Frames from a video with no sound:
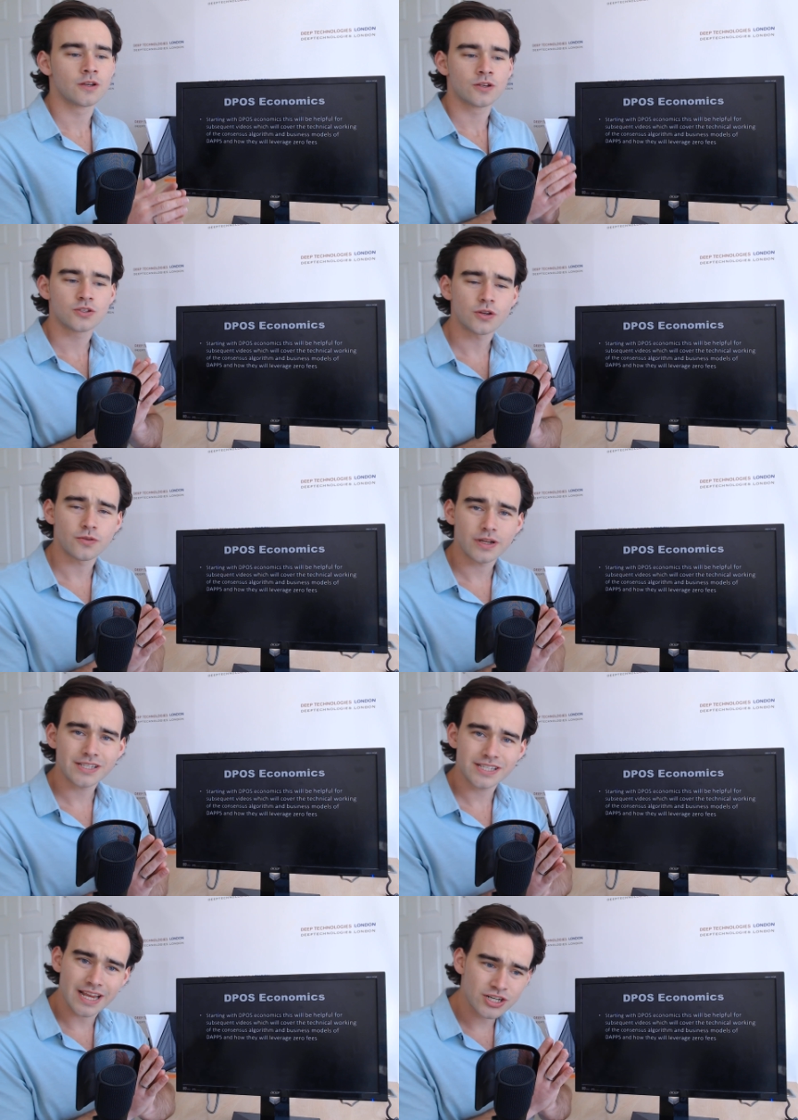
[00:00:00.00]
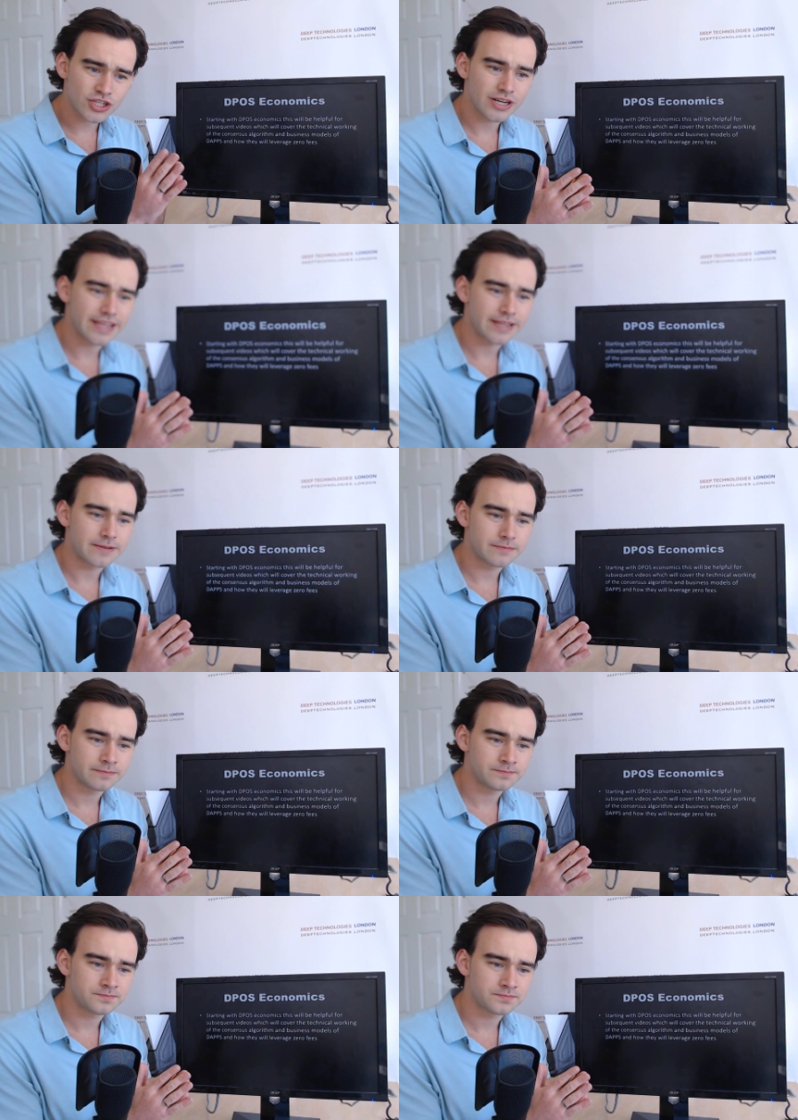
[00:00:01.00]
So essentially,
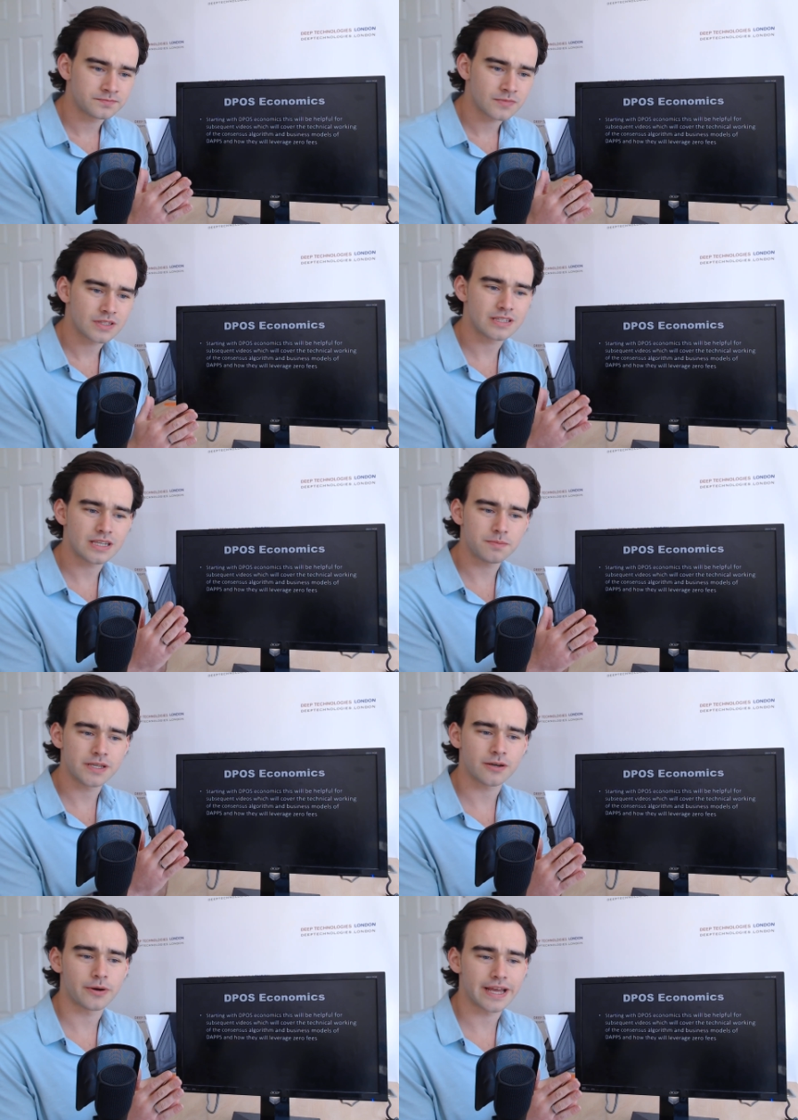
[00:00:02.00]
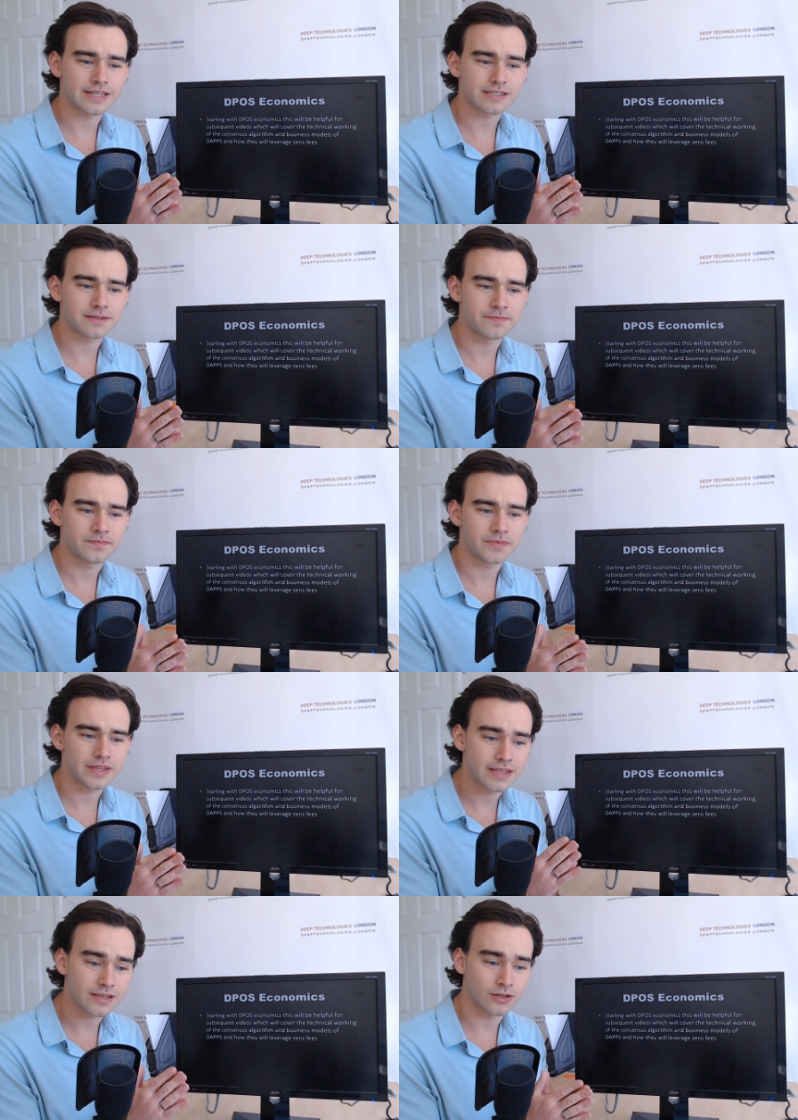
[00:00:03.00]
DPoS
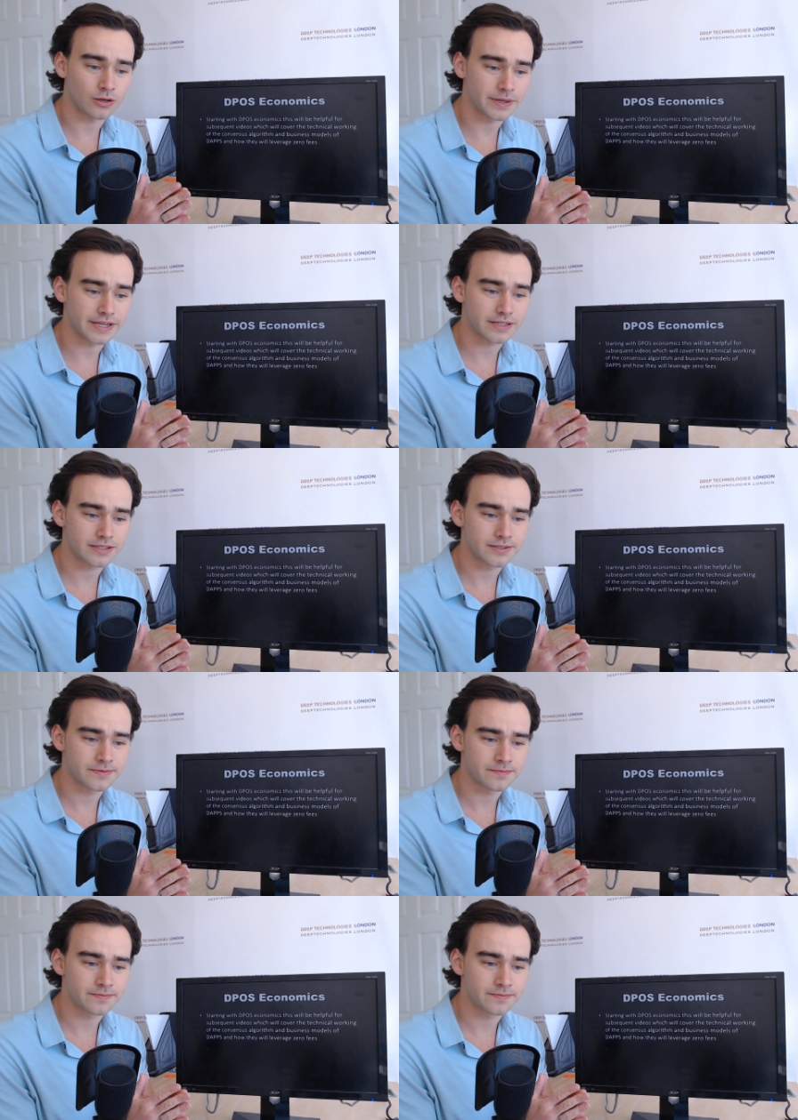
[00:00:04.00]
economics.